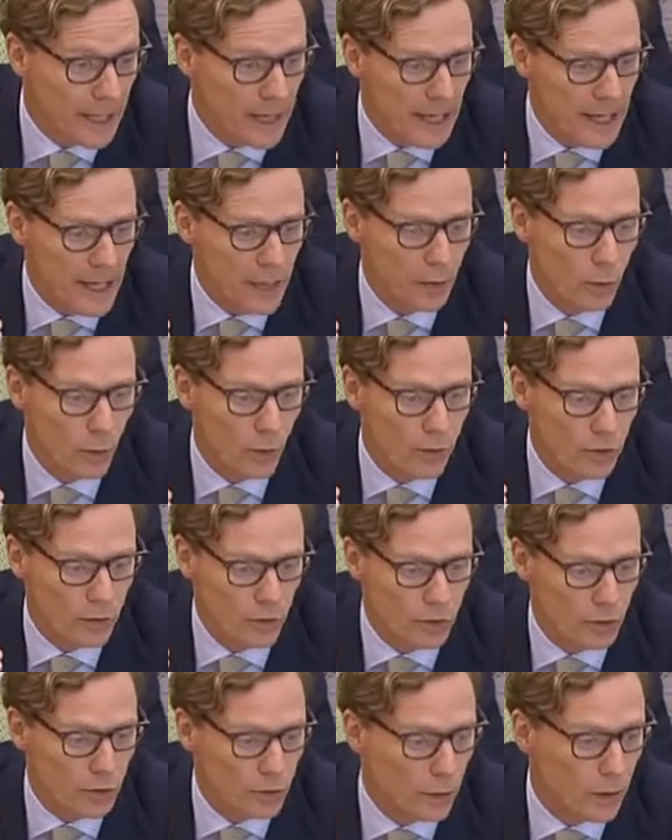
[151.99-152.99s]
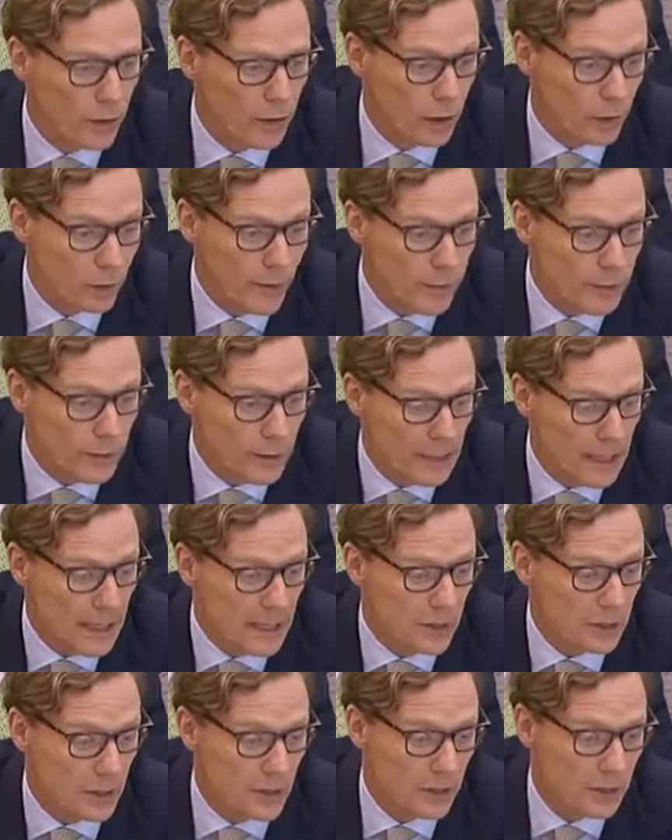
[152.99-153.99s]
in order to destroy our
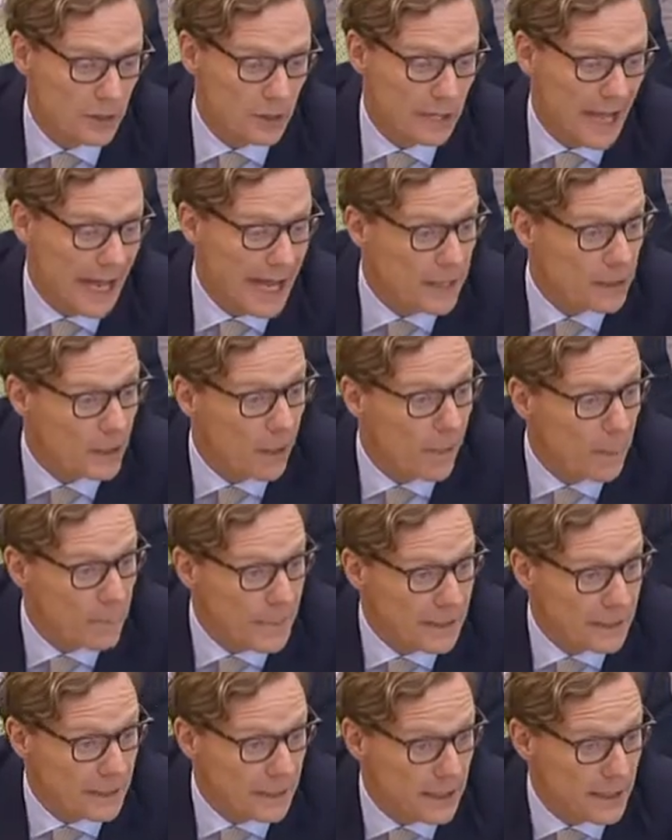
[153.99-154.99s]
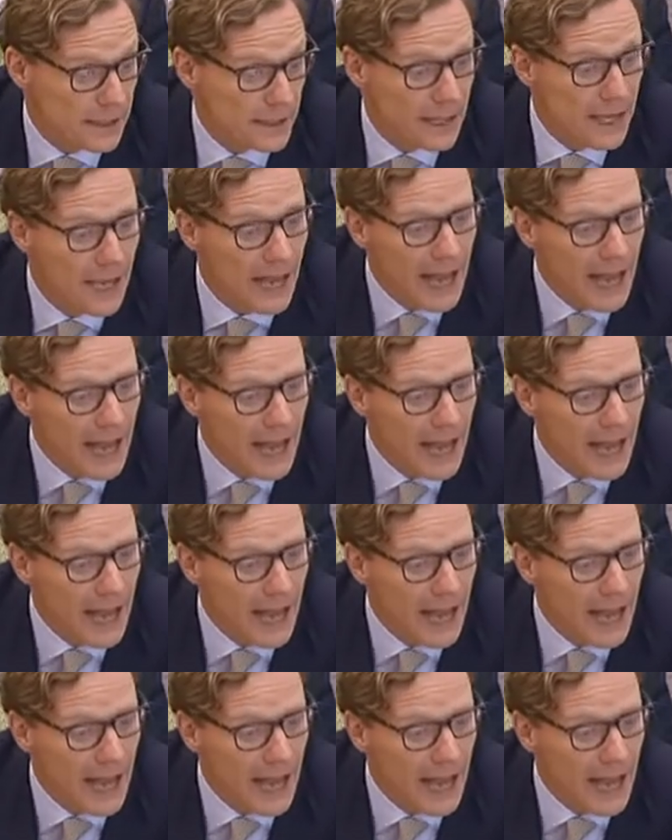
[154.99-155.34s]
reputations and our business.